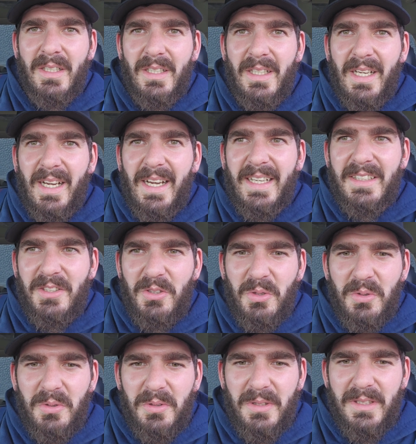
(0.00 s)
I had to
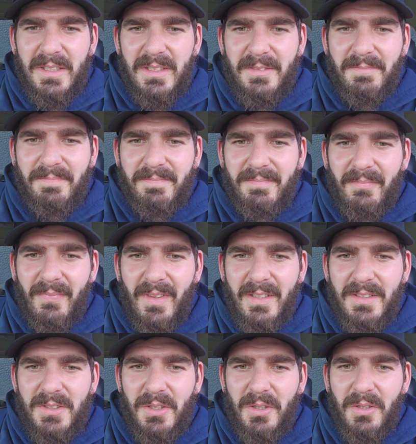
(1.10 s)
Google it.
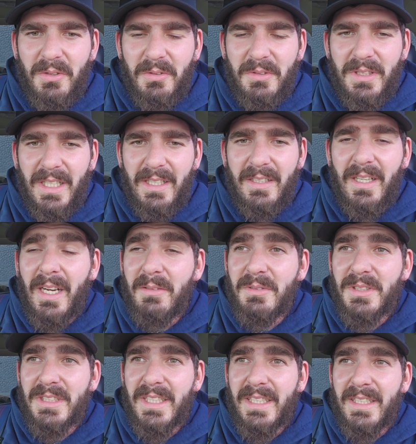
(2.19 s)
So yeah, I
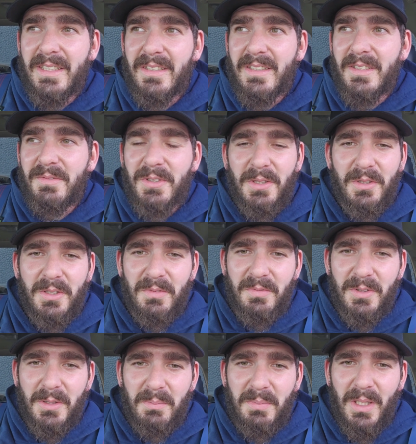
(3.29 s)
would say if you're looking
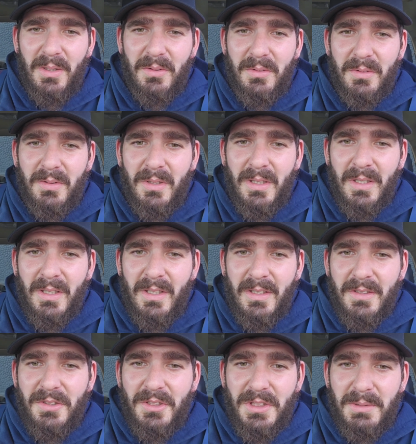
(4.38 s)
for a bow,
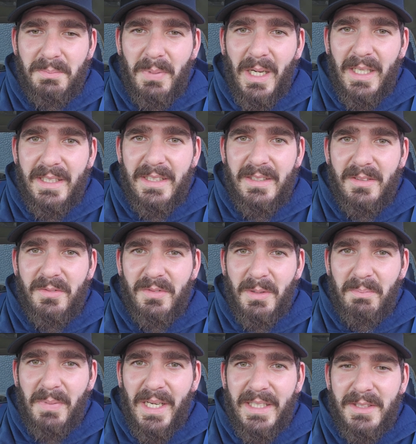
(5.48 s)
just buy it
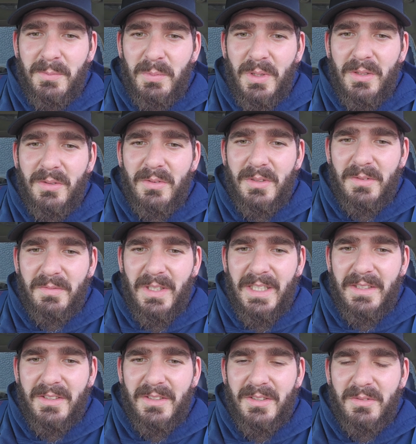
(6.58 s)
from Bass Pro if
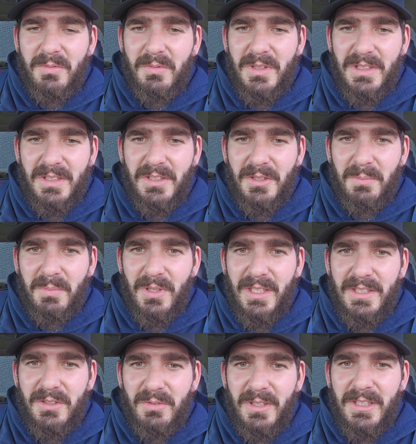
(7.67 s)
that's what's in your
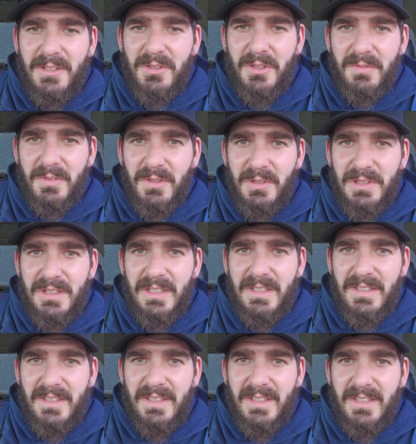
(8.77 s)
price range, or if there isn't
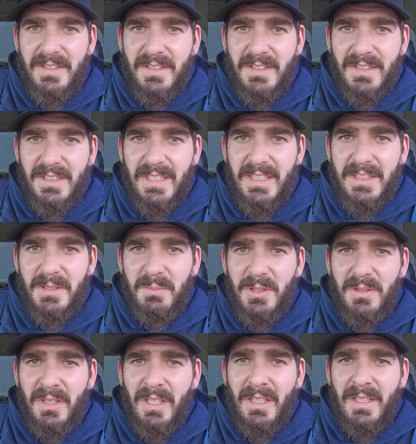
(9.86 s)
anything else
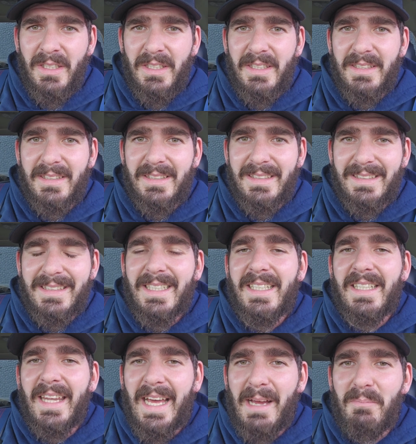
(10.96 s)
accessible, and then
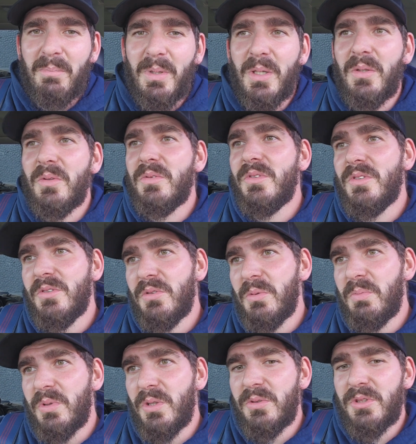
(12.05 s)
take that bow to a
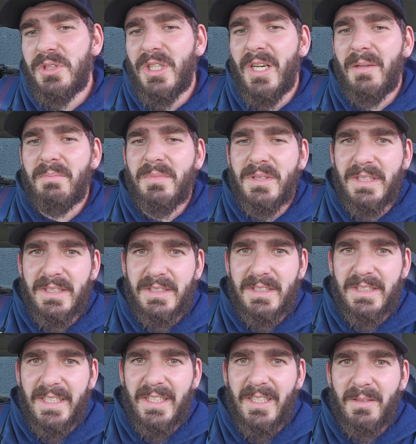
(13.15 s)
pro shop to get
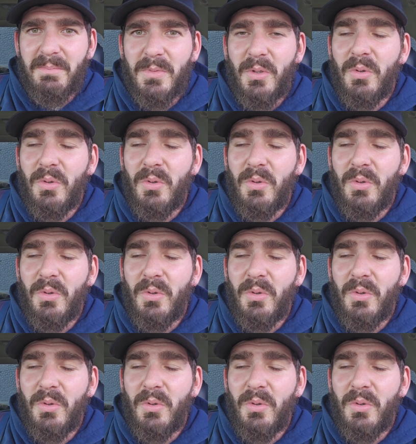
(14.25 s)
set up.